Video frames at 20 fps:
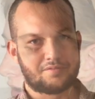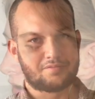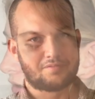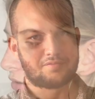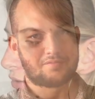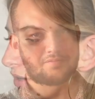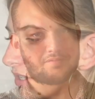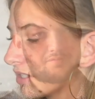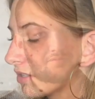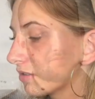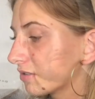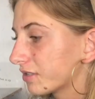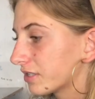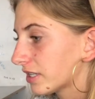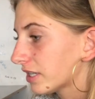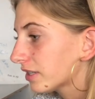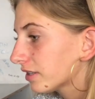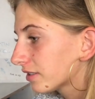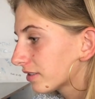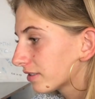Question
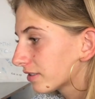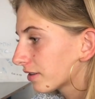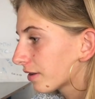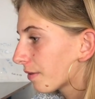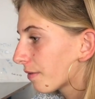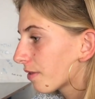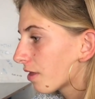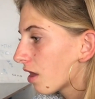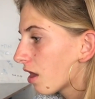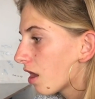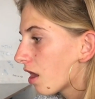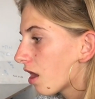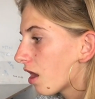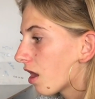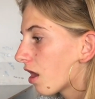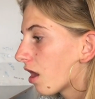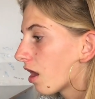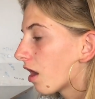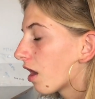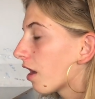6.
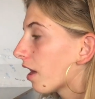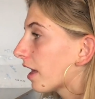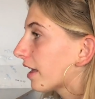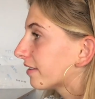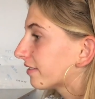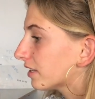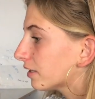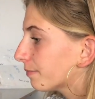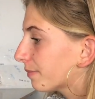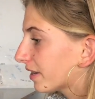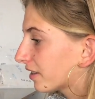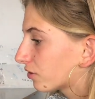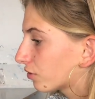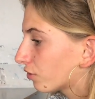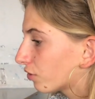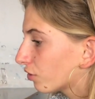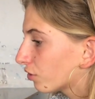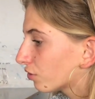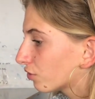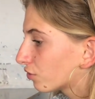Is it
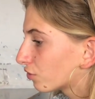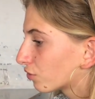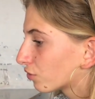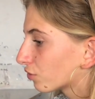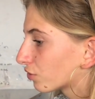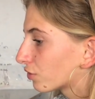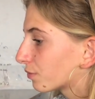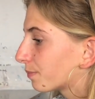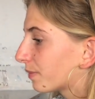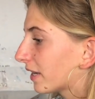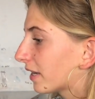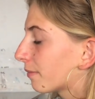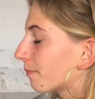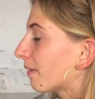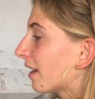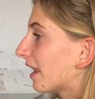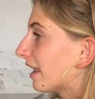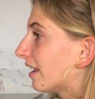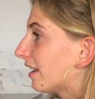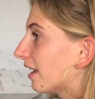better to speak
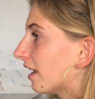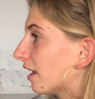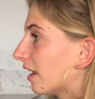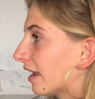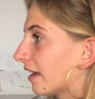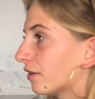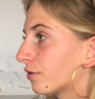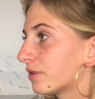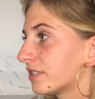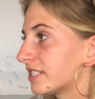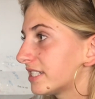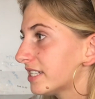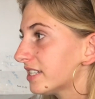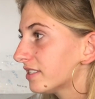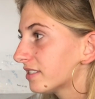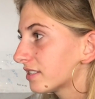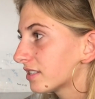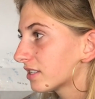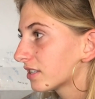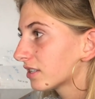many
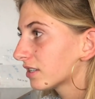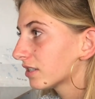languages